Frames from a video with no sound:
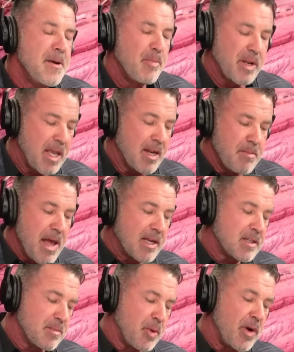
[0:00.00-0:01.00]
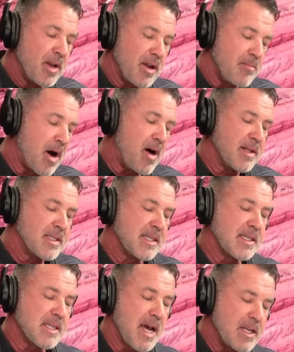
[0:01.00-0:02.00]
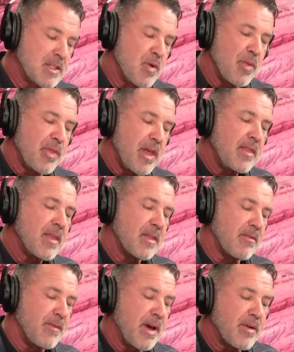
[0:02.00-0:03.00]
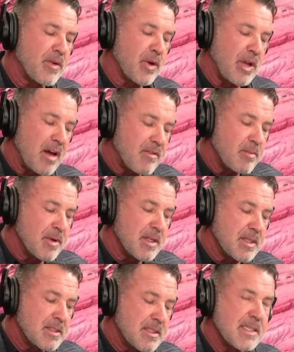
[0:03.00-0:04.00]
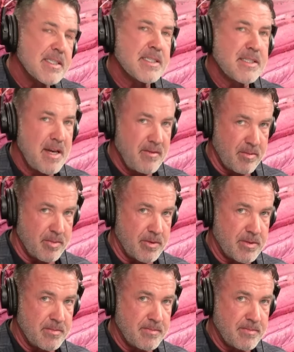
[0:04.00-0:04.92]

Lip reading: But getting back to the point on politics, I don't think that the federal government is savable.